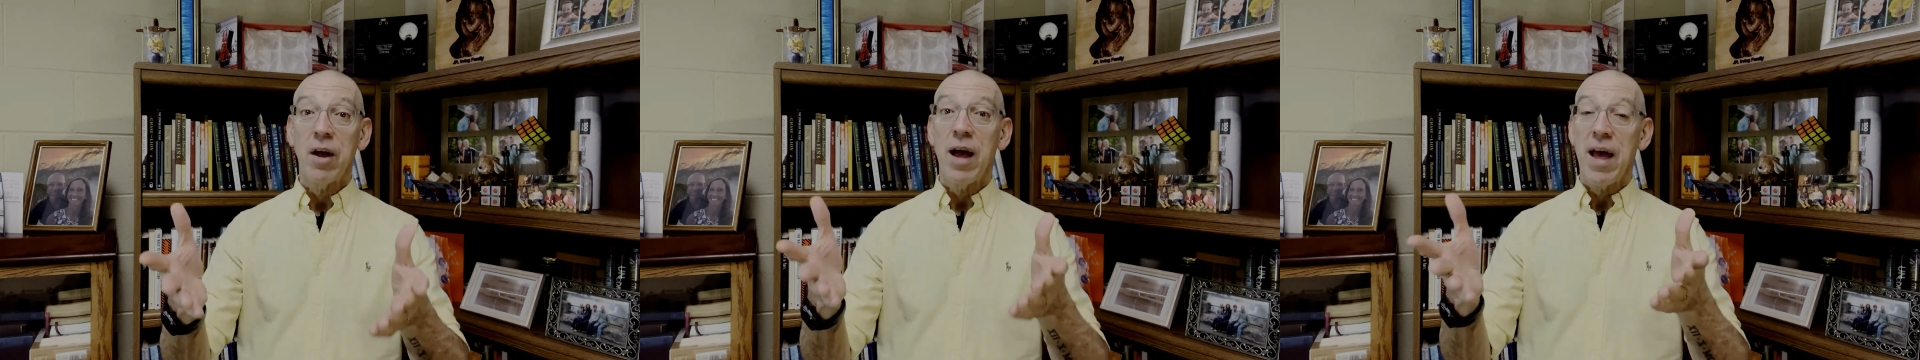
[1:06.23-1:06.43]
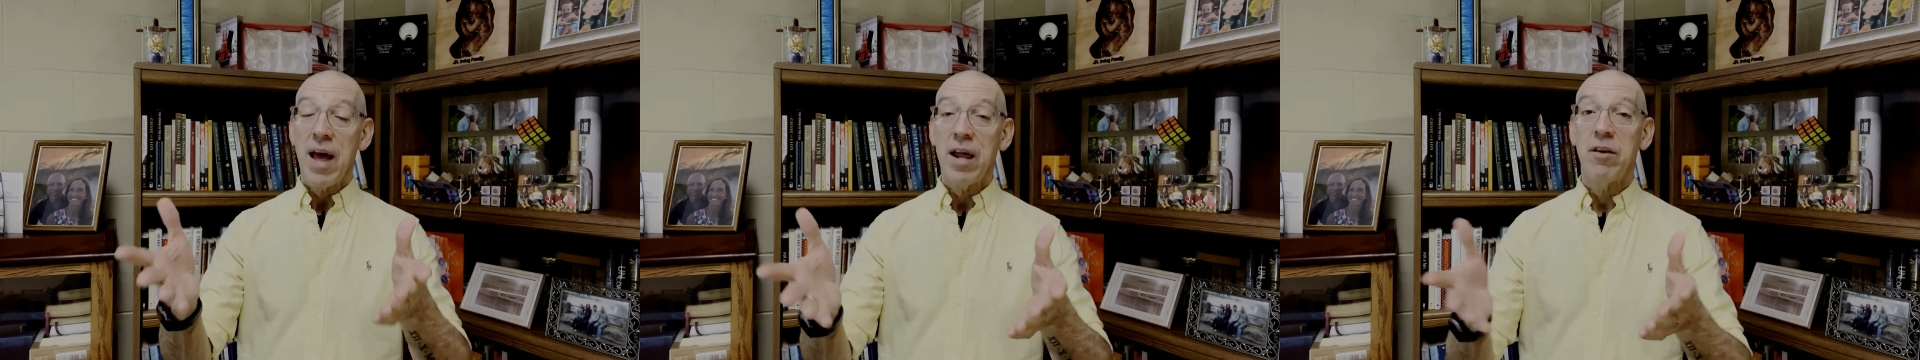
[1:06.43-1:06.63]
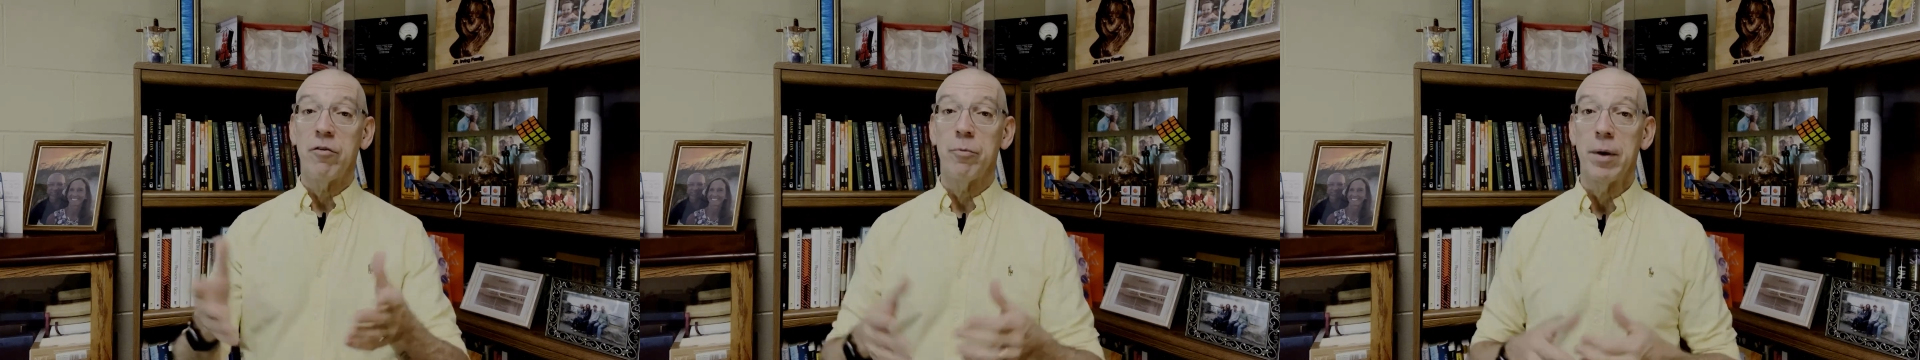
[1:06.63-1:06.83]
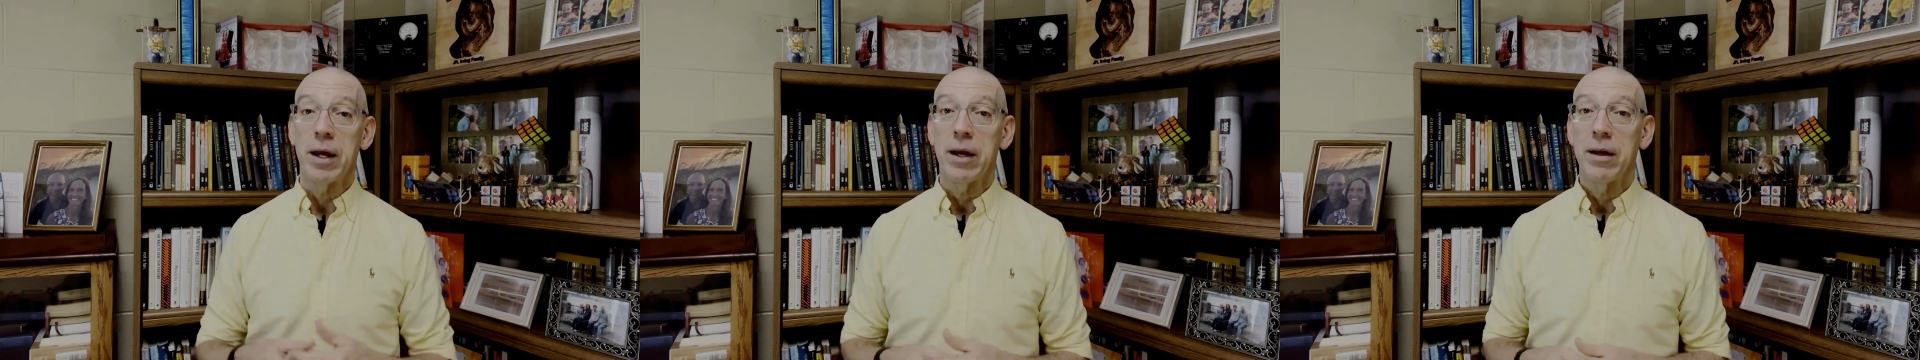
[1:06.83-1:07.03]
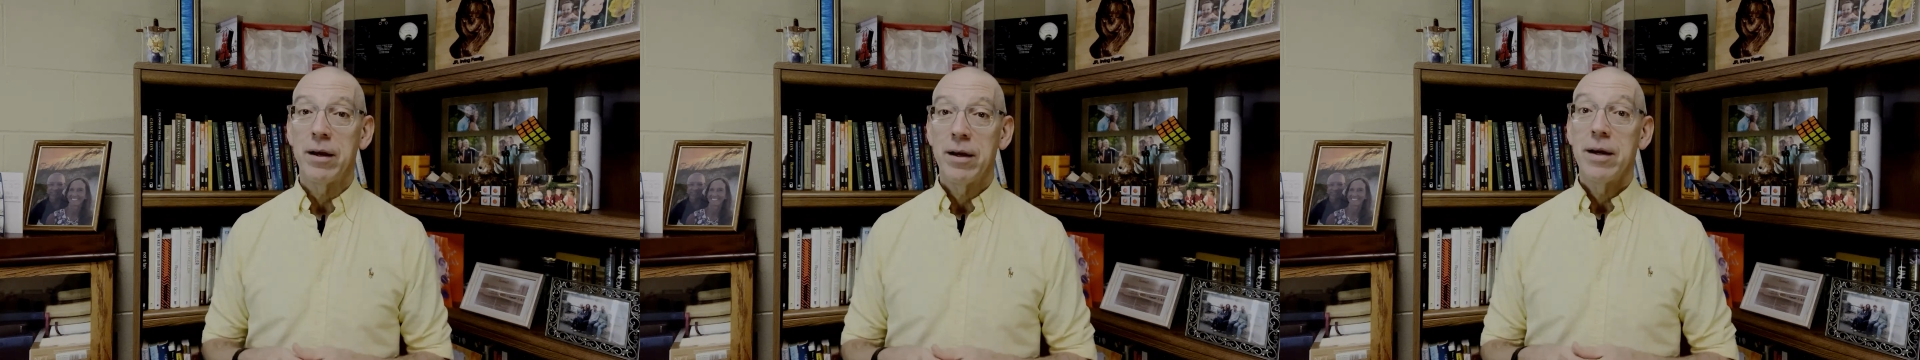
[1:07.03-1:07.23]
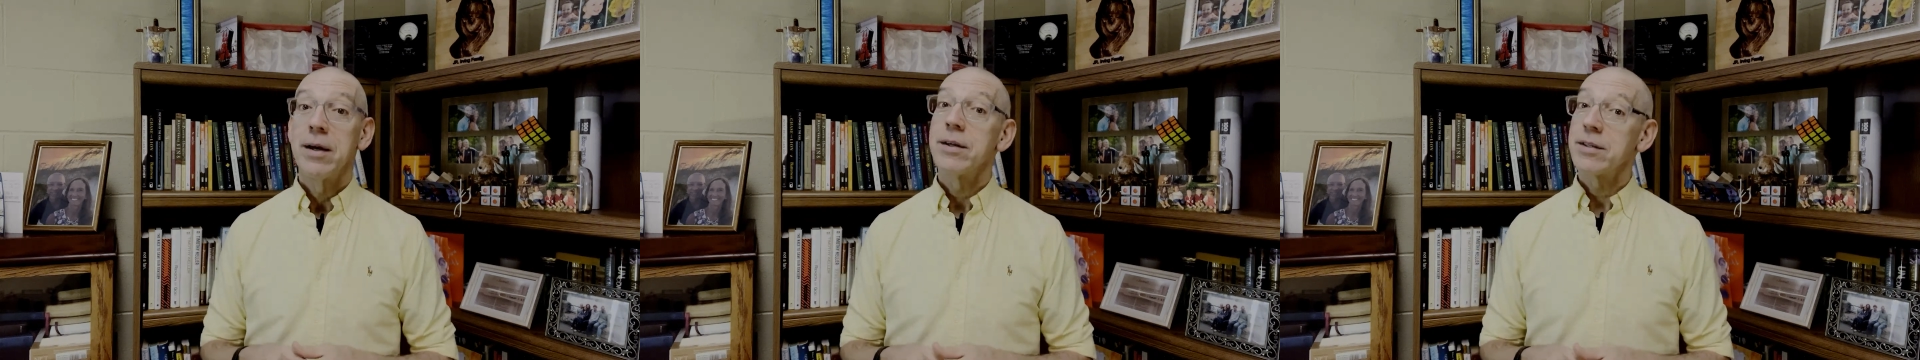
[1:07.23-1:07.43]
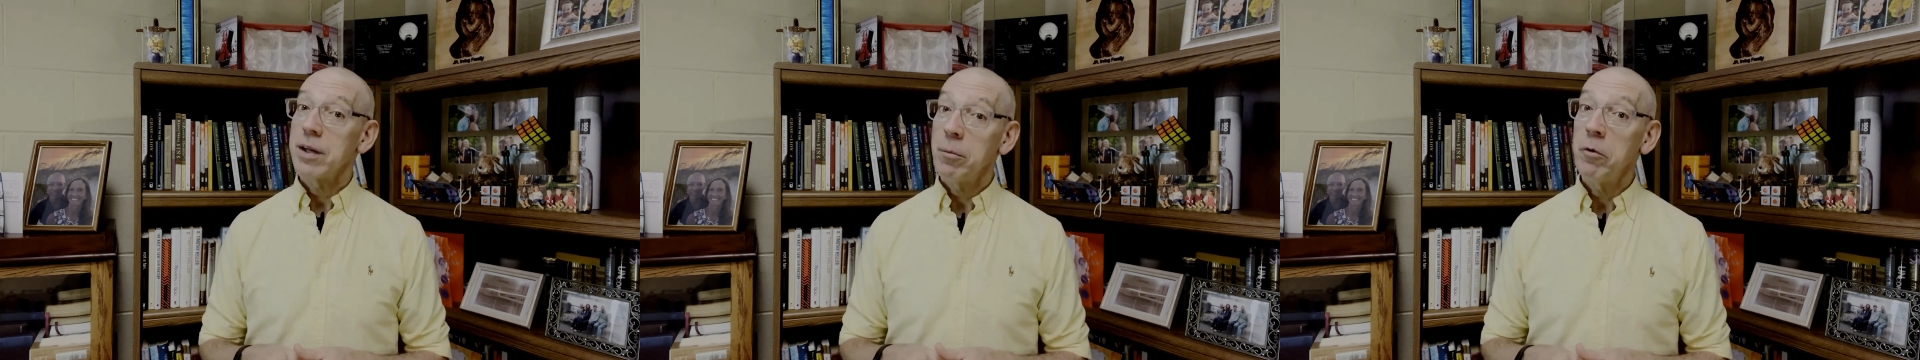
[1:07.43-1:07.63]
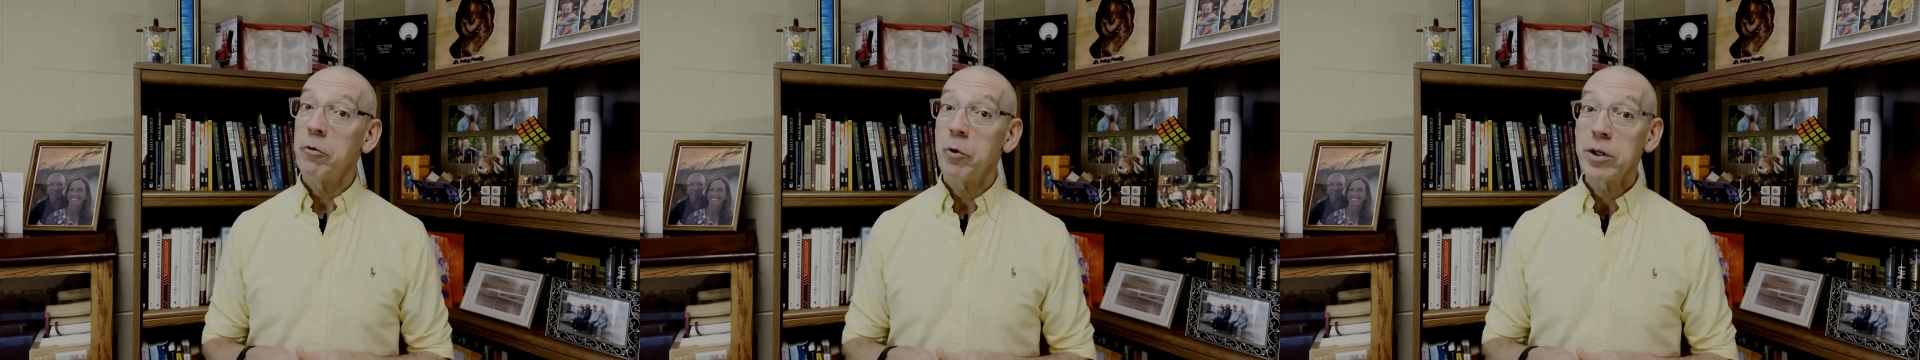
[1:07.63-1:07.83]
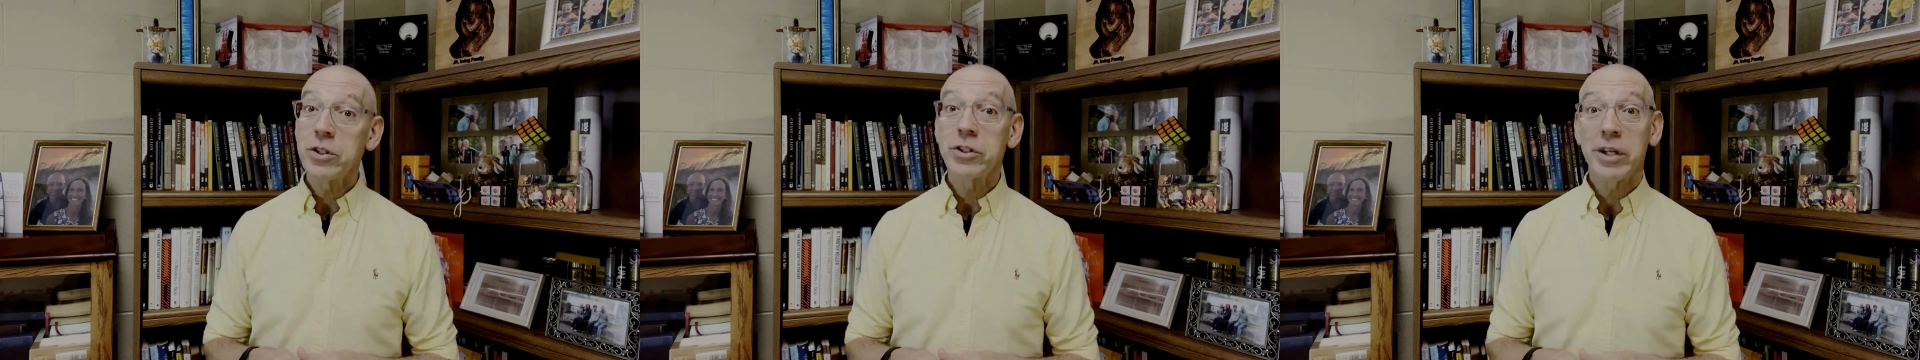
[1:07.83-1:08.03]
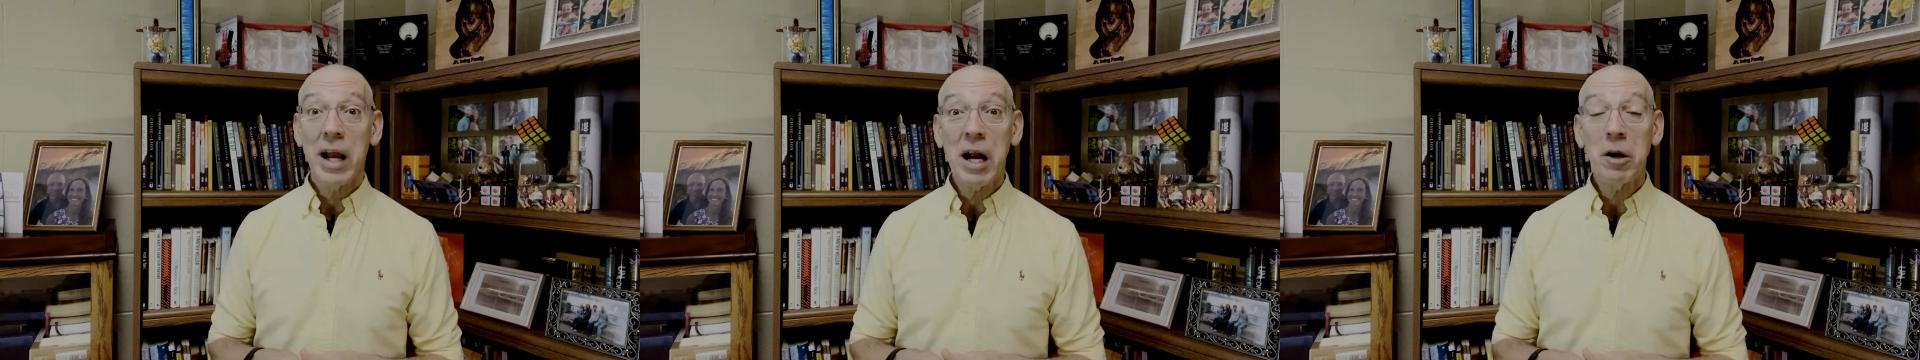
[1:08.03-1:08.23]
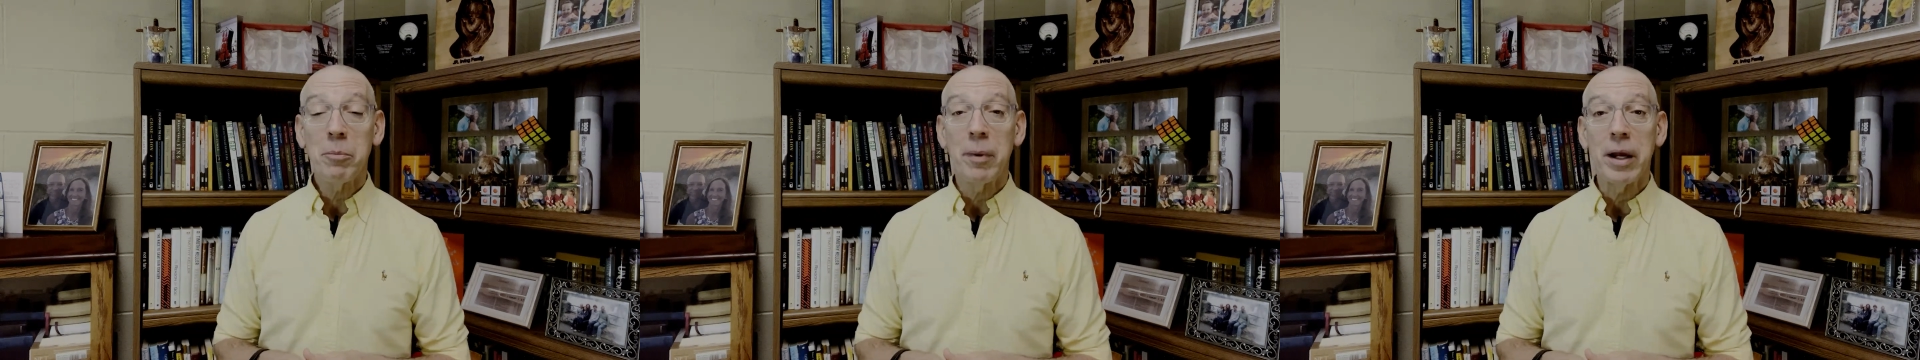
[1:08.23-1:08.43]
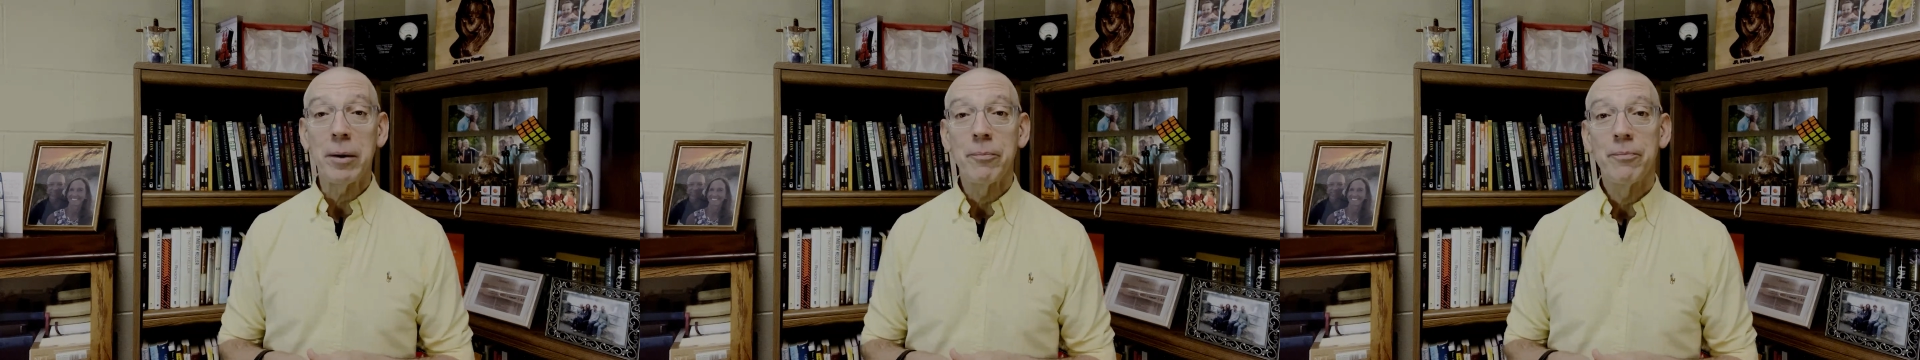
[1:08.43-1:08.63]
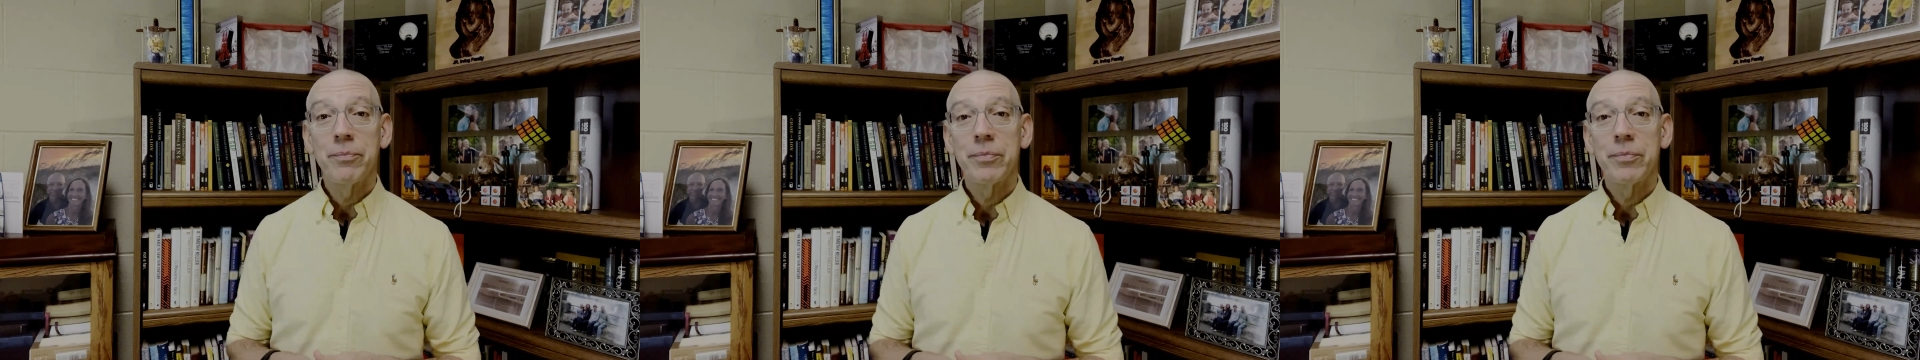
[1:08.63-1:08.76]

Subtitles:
ahead of me, some of which scared me.